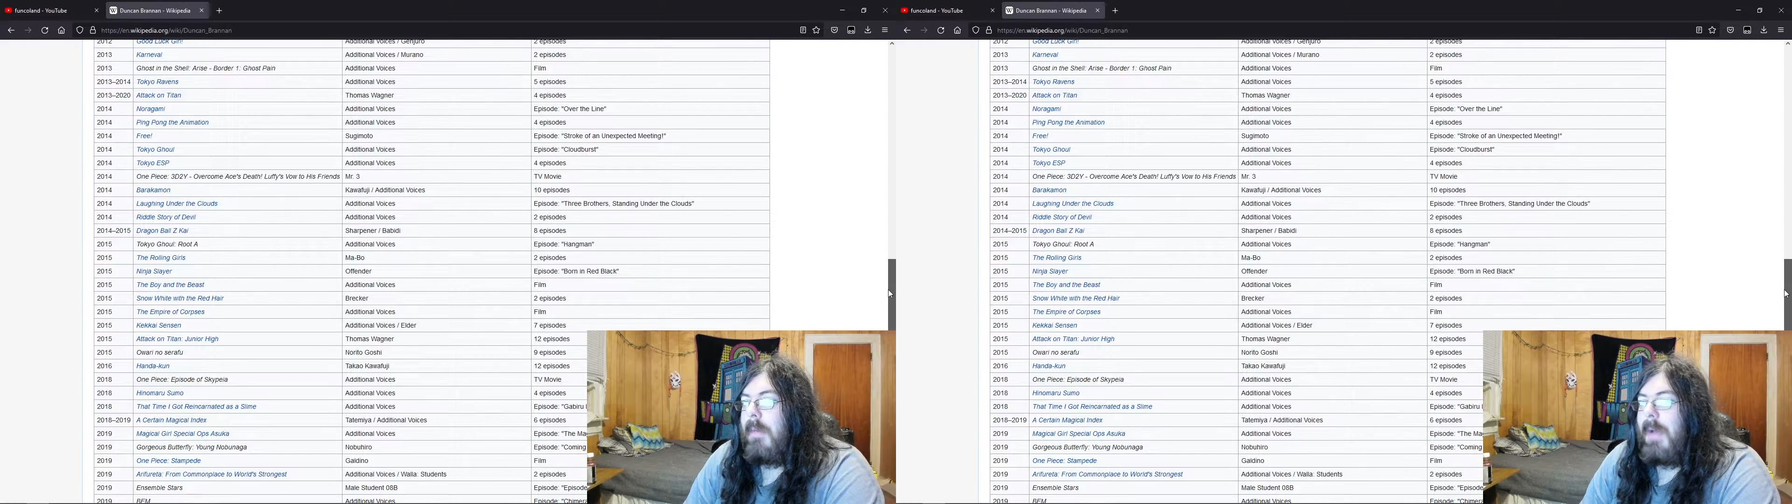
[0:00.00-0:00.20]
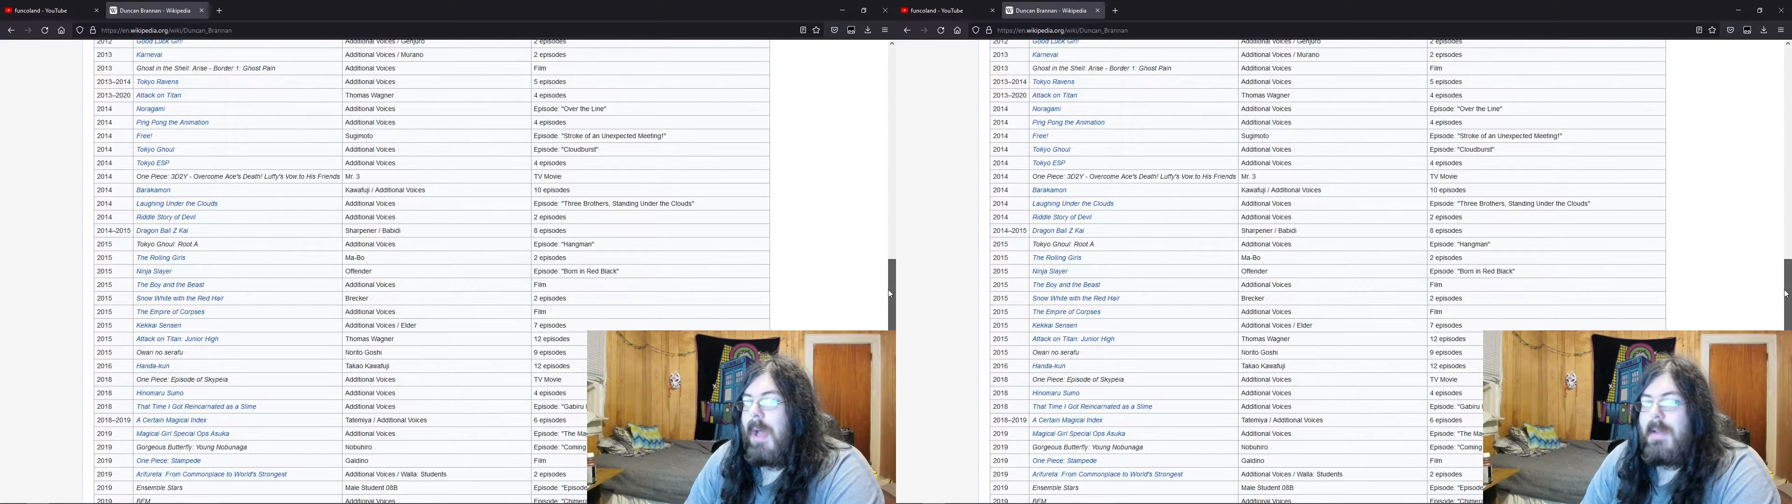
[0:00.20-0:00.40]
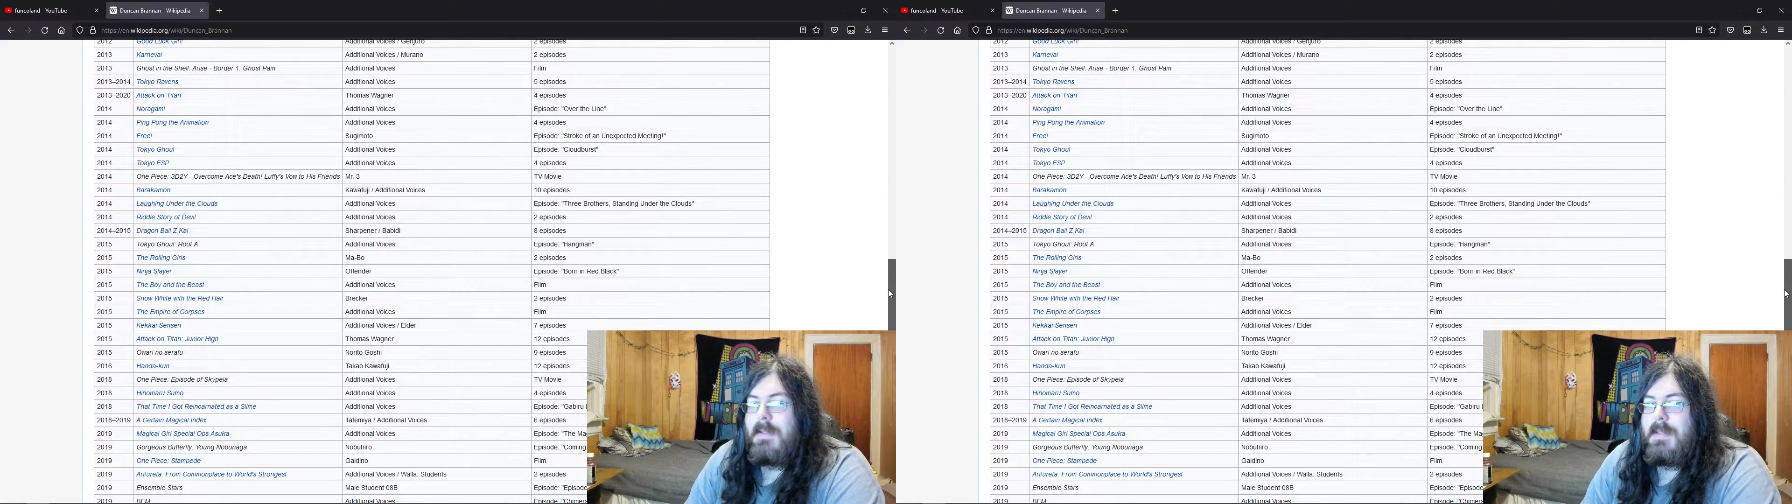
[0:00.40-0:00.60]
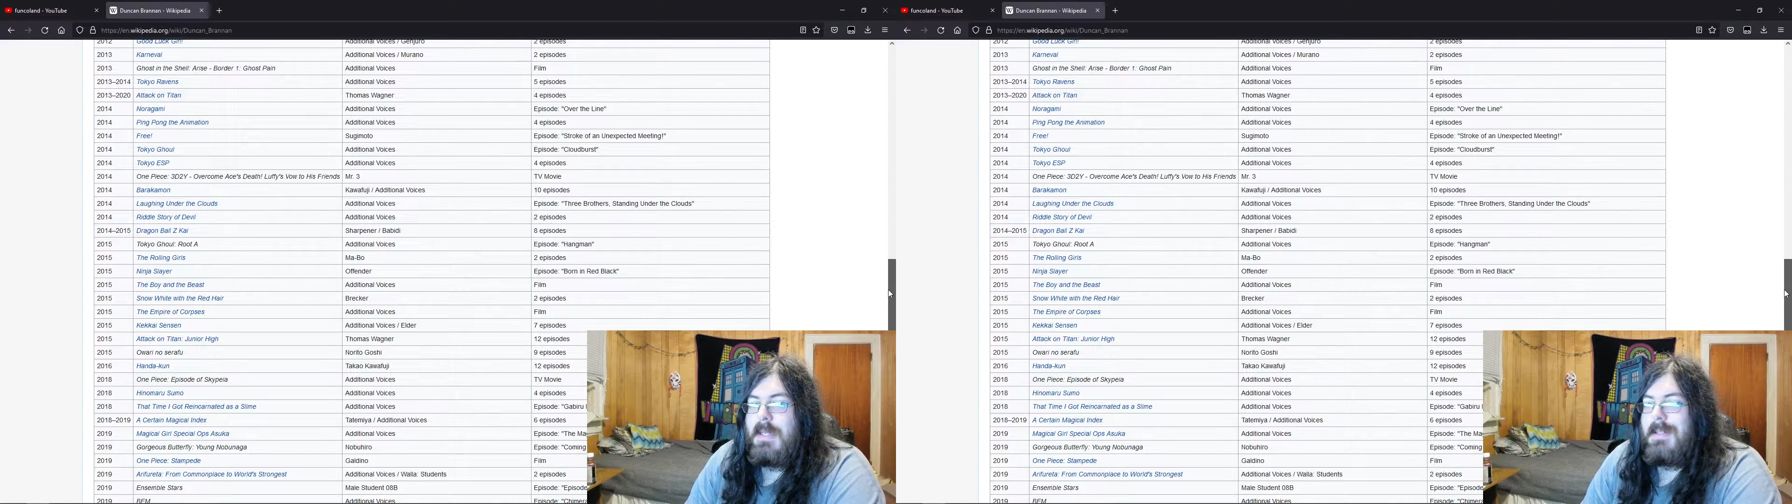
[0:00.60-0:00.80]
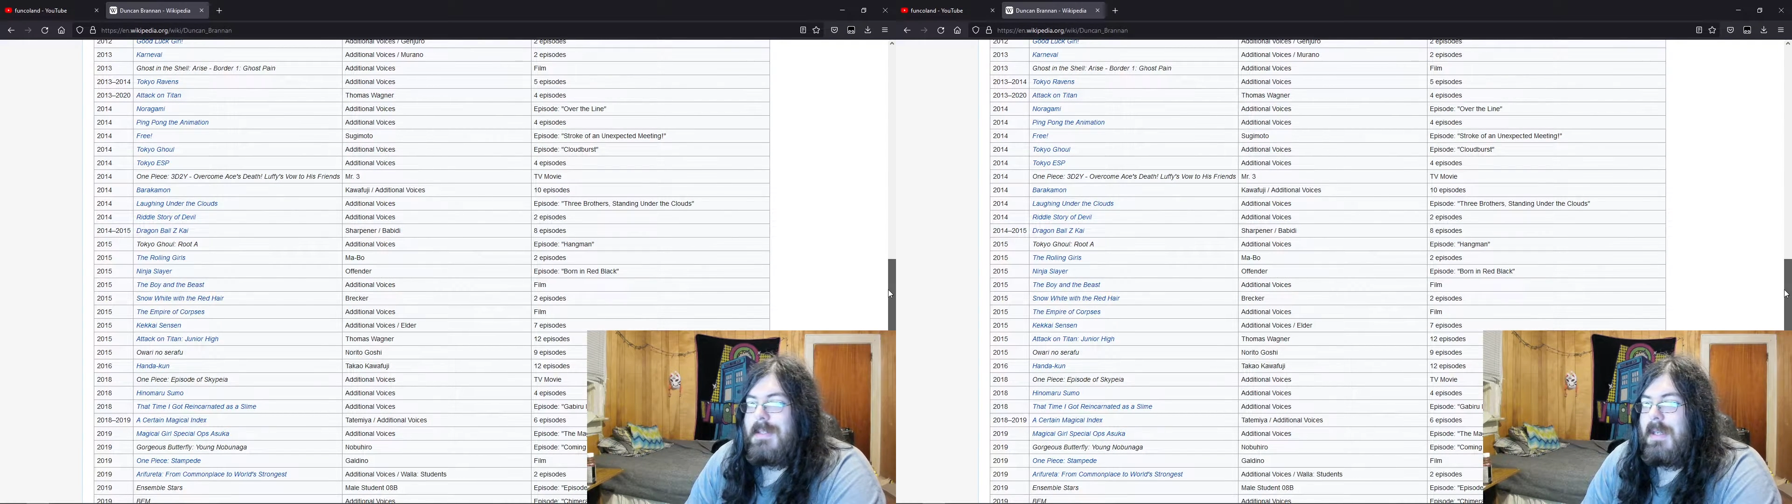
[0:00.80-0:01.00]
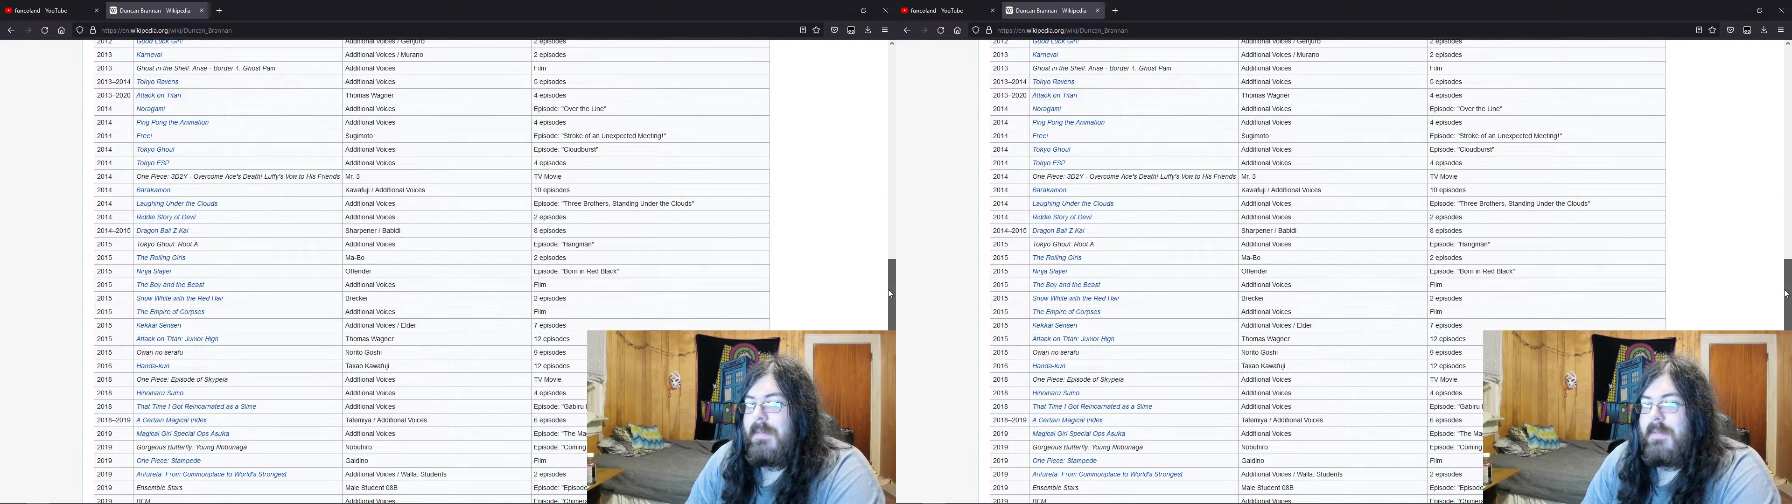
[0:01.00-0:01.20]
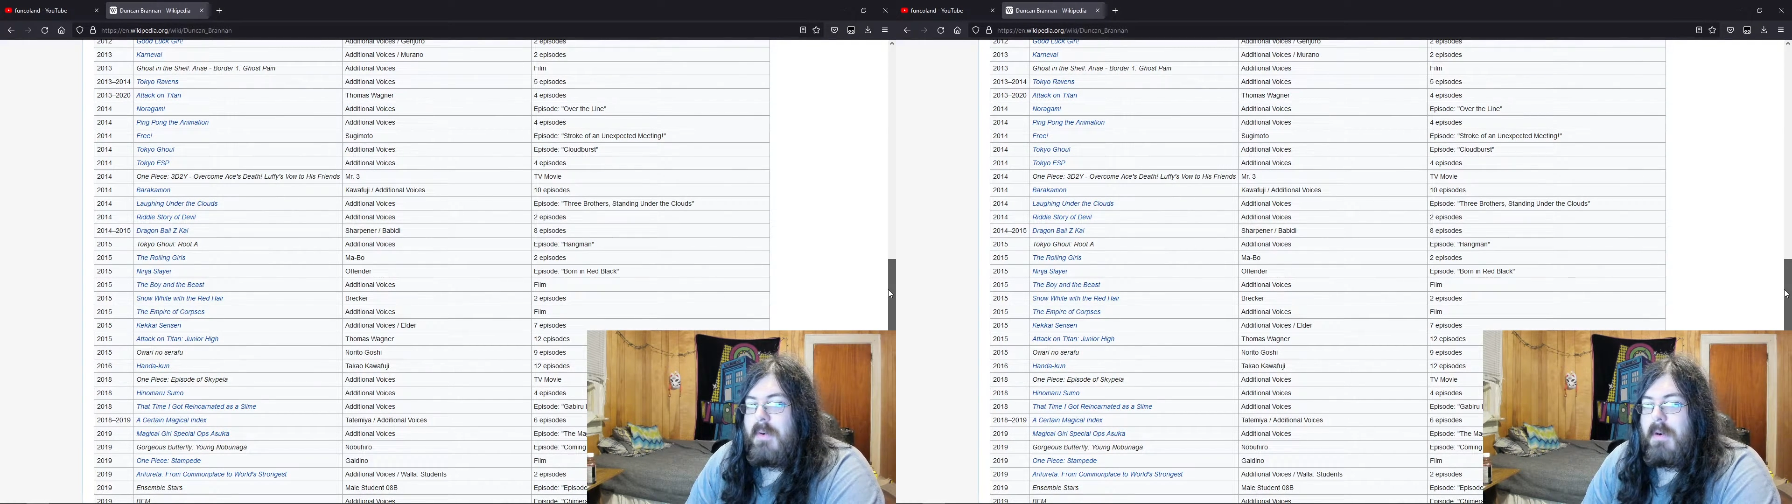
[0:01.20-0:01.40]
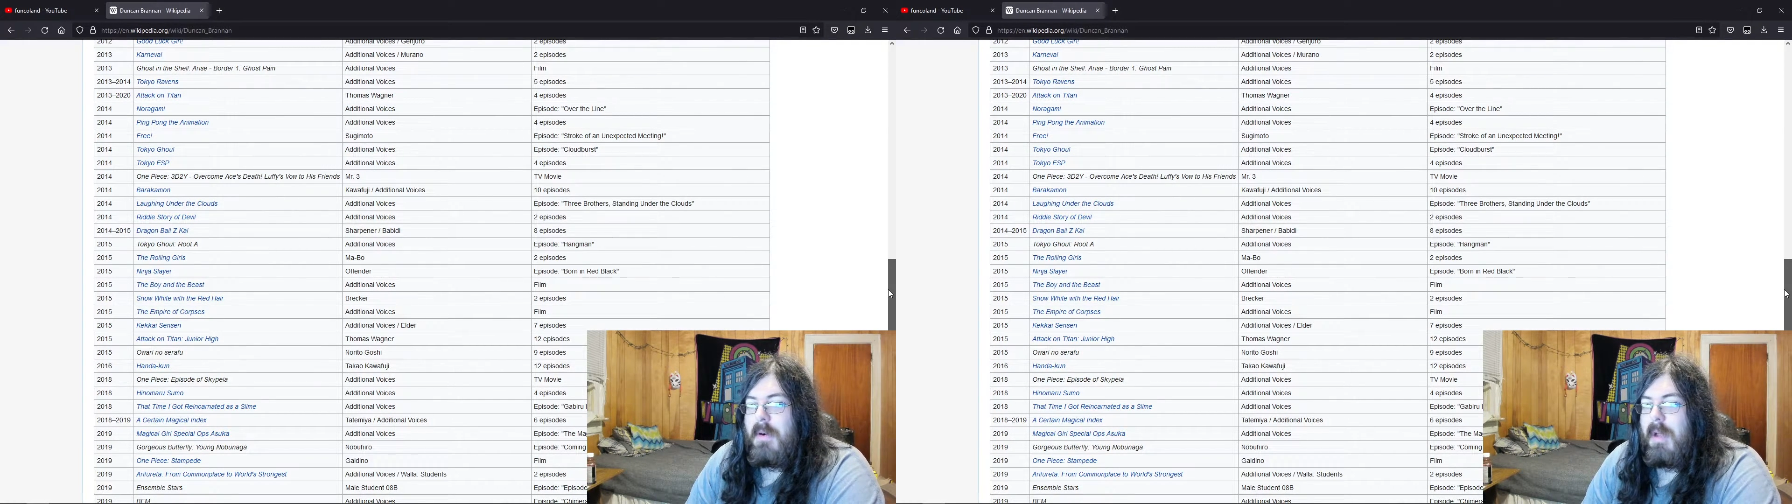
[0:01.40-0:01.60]
a behind the scenes thing
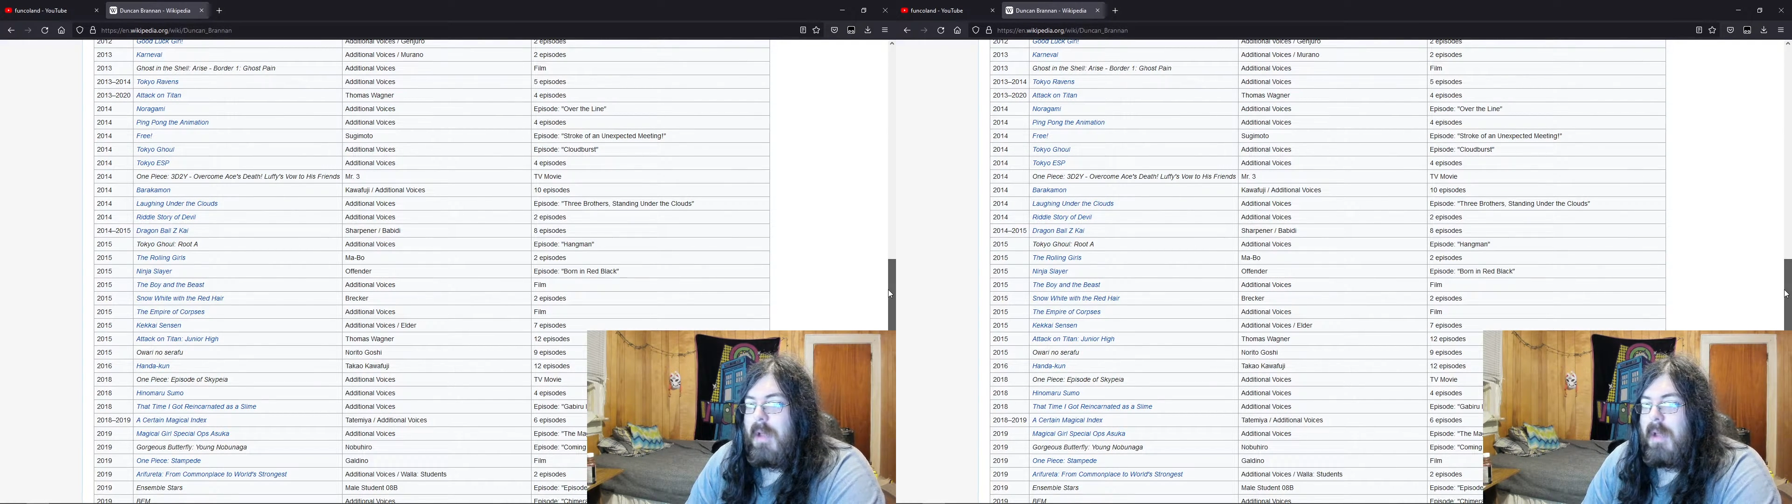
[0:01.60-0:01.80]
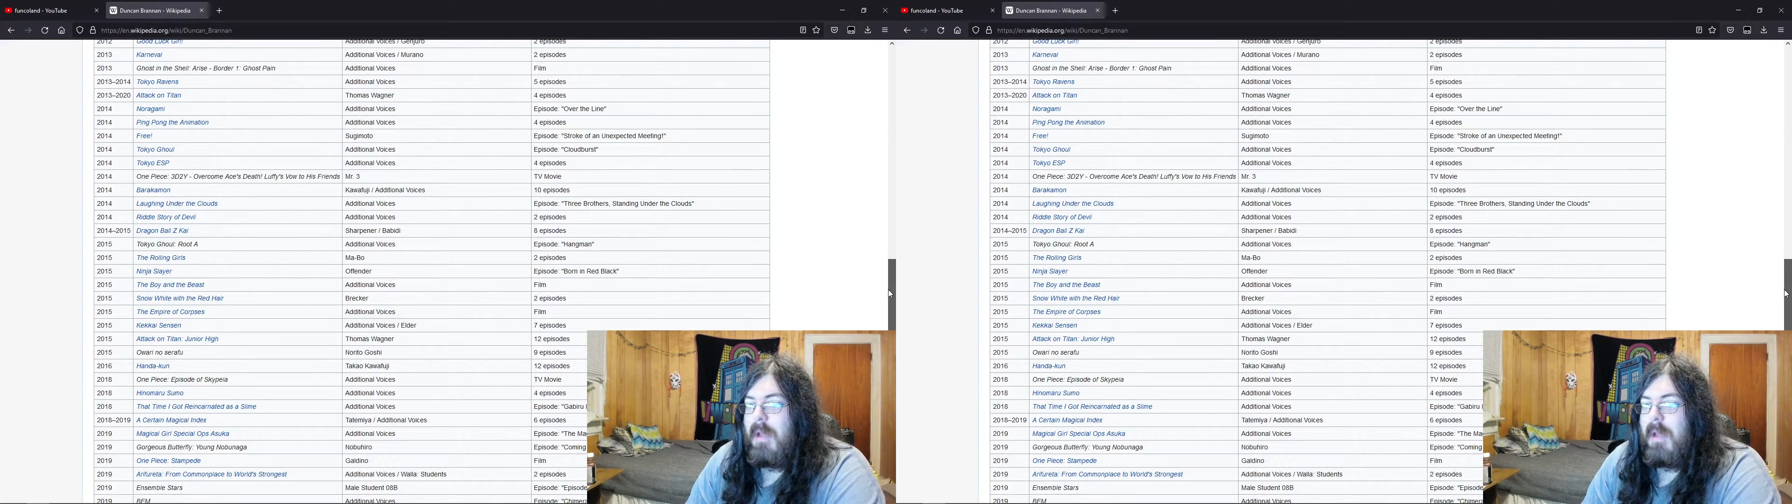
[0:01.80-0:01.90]
for